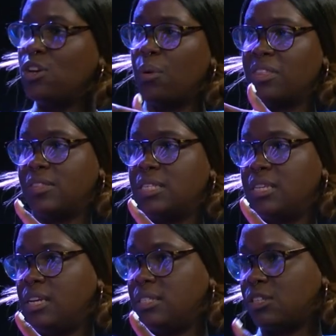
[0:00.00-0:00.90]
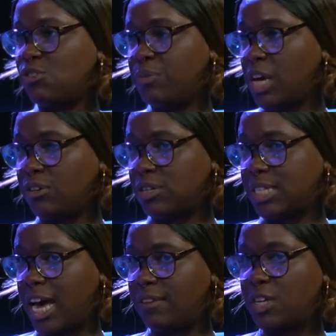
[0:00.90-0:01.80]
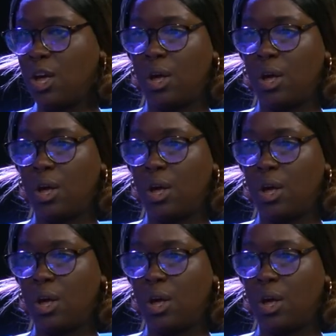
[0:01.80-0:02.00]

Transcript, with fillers: knowing that the city is extremely understaffed.